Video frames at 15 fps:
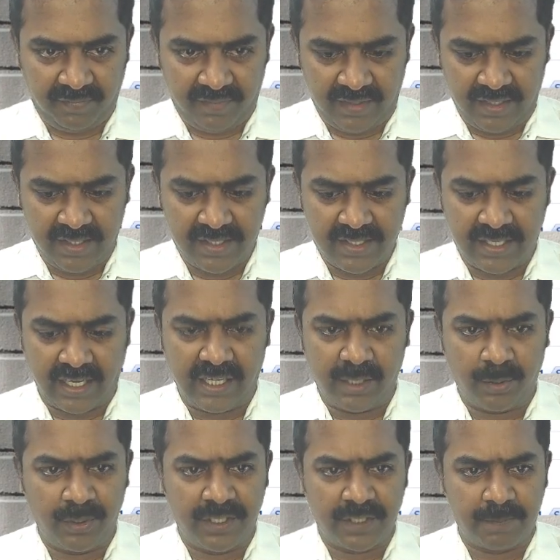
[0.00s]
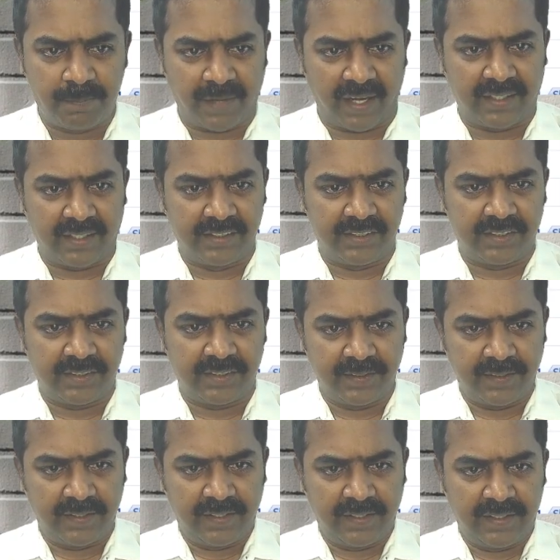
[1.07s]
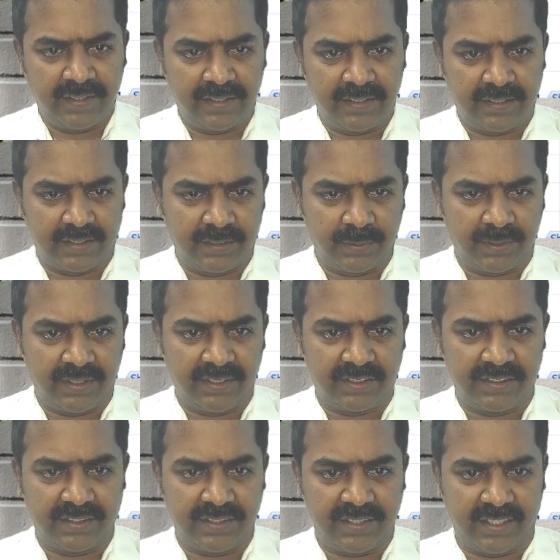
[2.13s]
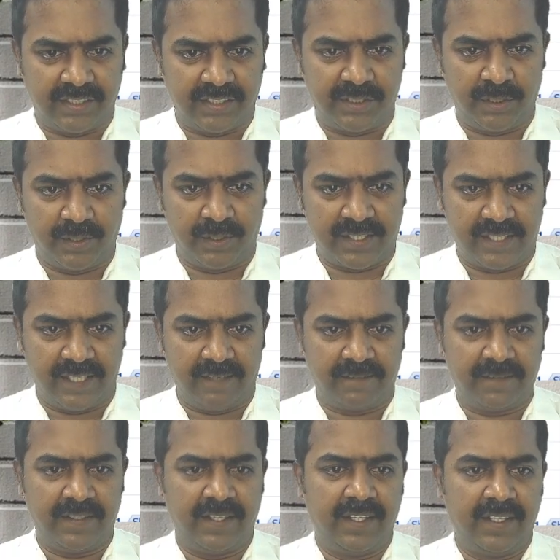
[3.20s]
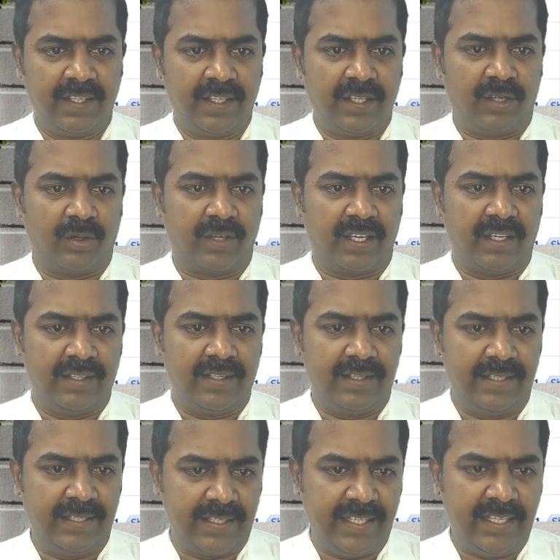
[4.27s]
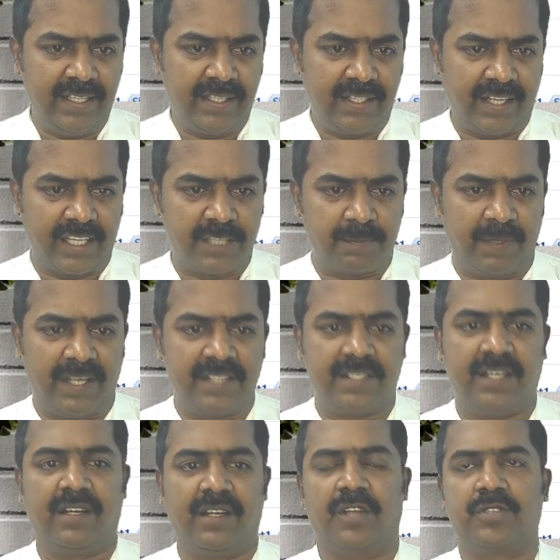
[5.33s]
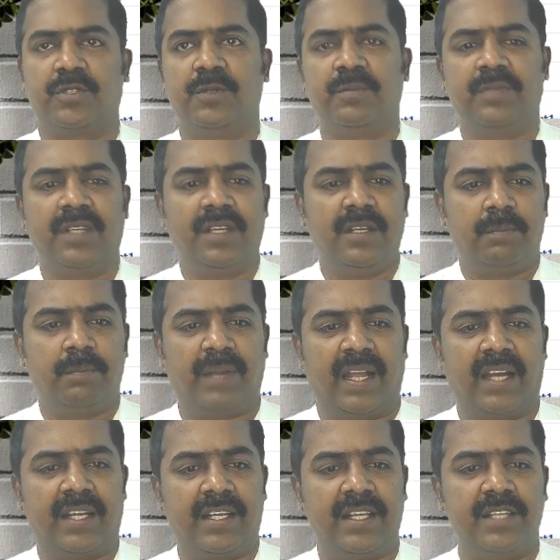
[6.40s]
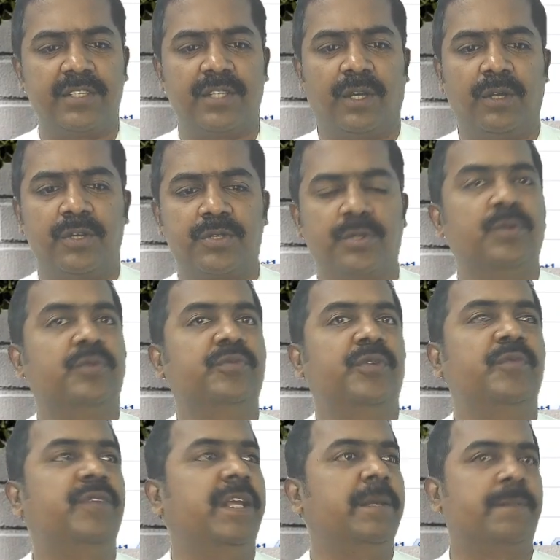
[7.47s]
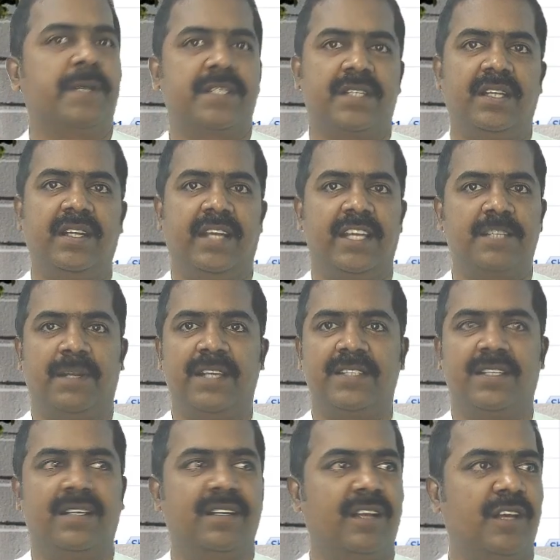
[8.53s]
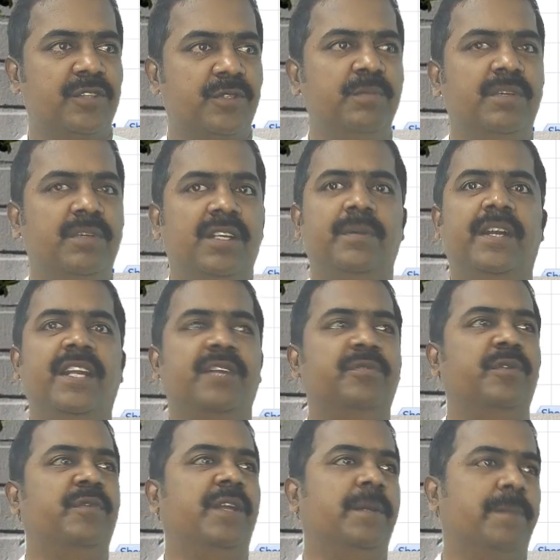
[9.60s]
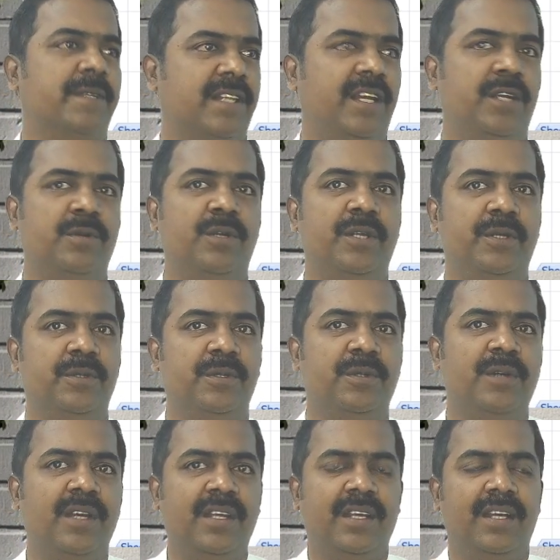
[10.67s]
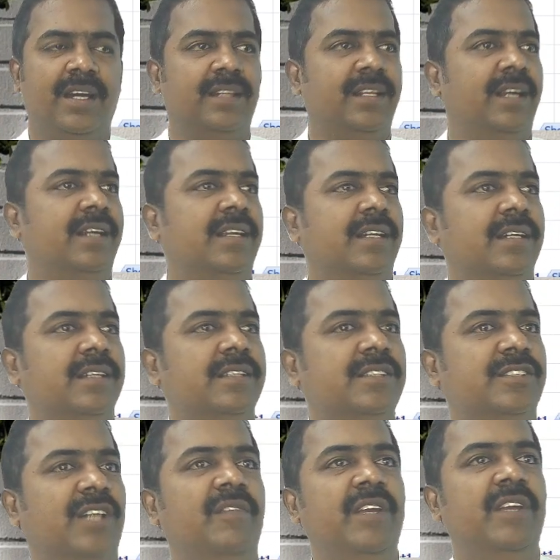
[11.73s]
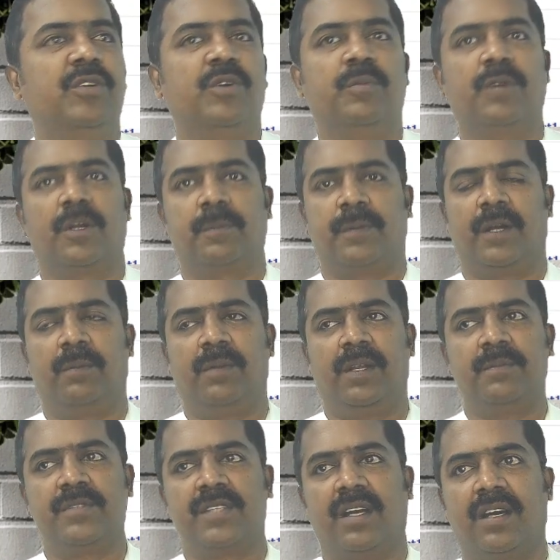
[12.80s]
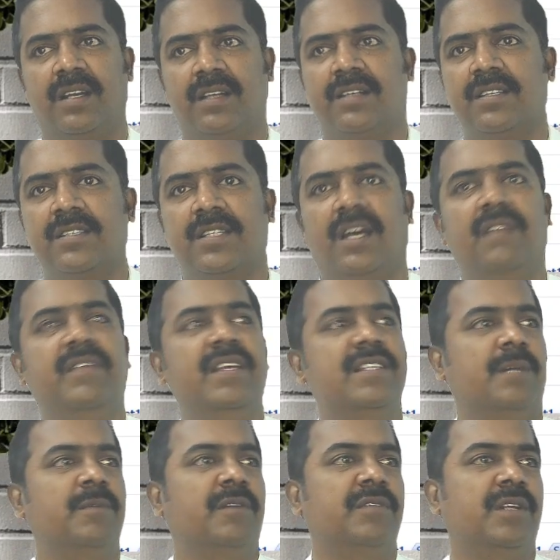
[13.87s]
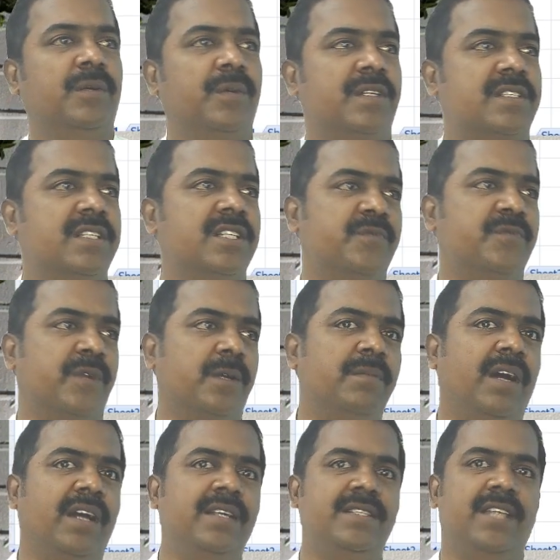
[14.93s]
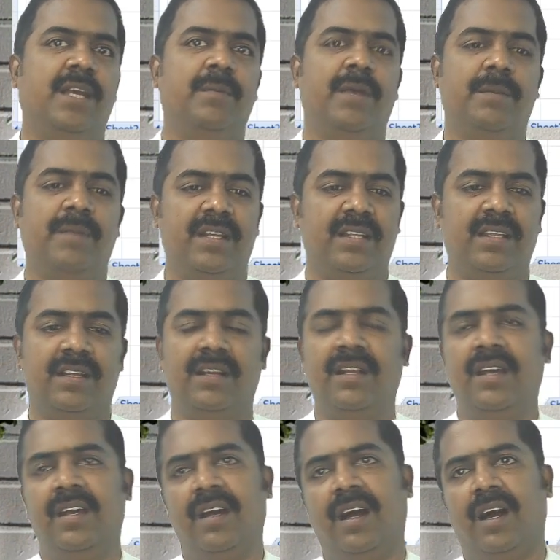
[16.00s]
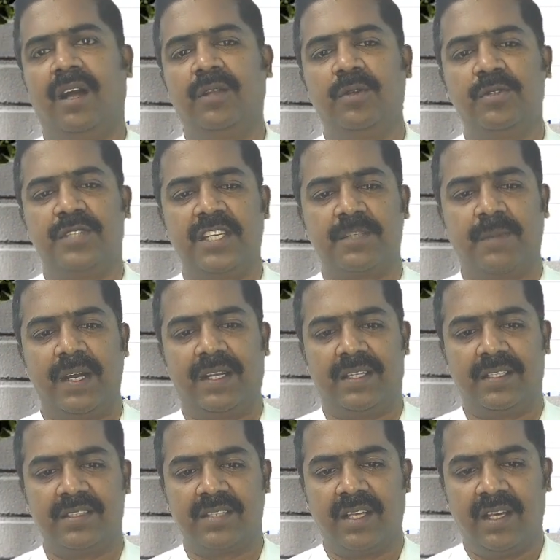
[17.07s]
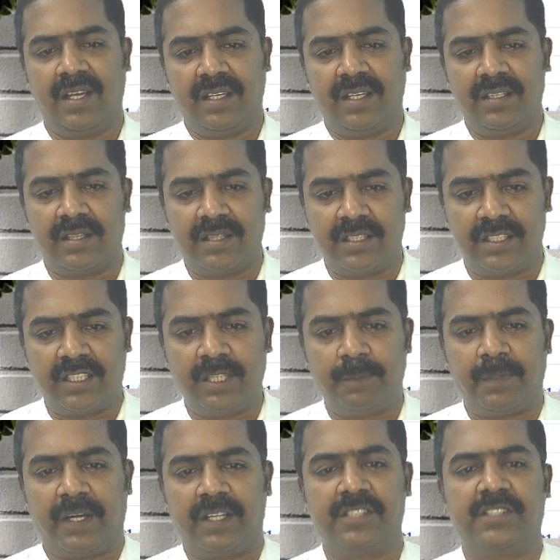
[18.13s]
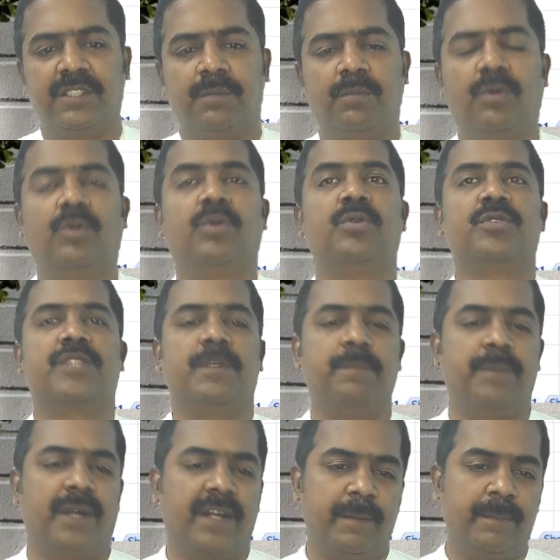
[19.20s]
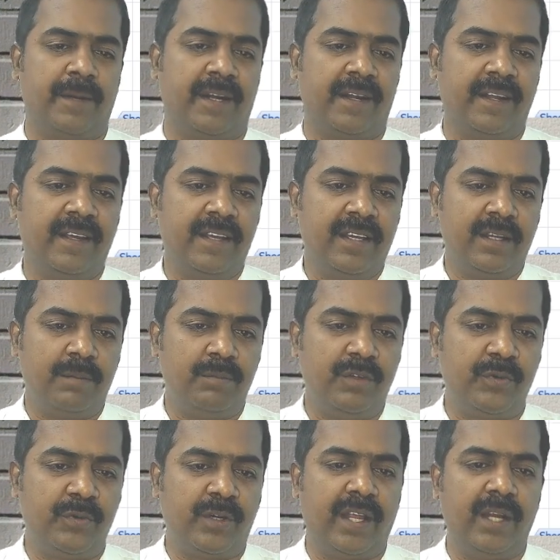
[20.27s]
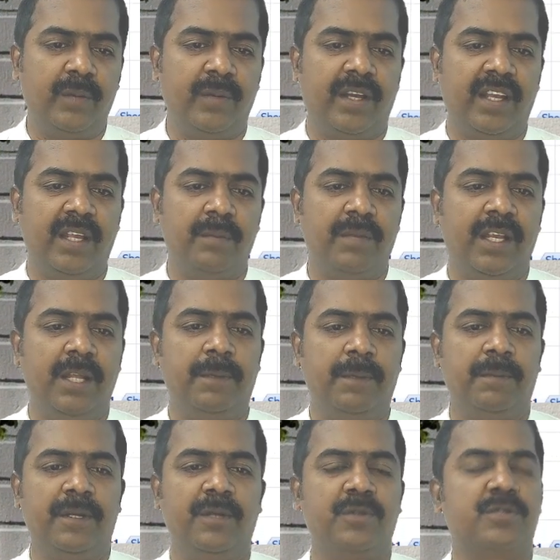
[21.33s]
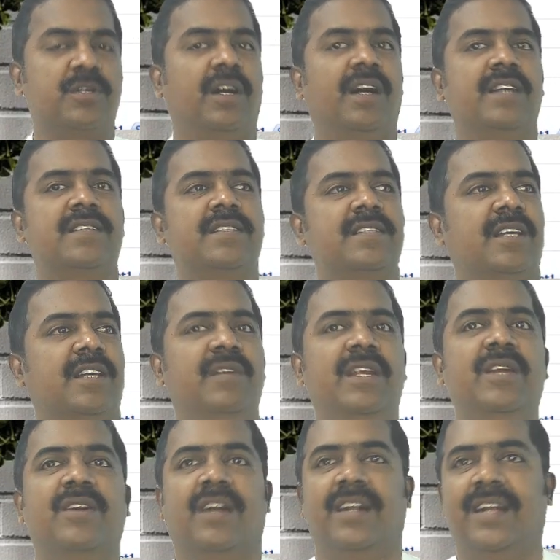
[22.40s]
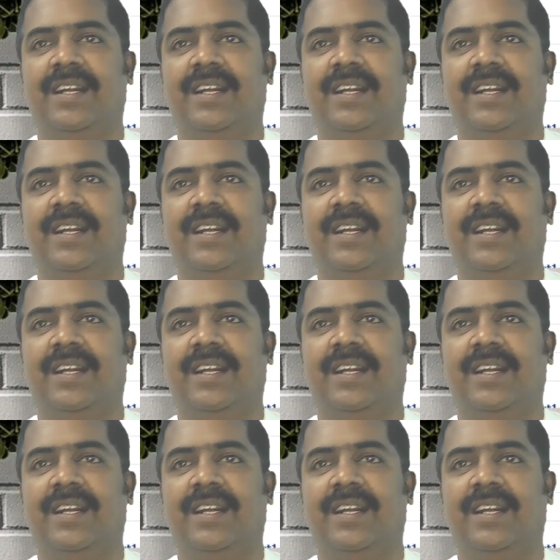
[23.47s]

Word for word: second one is practice, third one is test yourself. Okay, learning takes place in classroom practice also 50% takes place in classroom, remaining 50%, I told you, you know, that uh, solving homework problems or solving some of the questions from ICMA material, all those things matters. The third part is the most important part. Before inquiry, many people used to ask, sir, will you conduct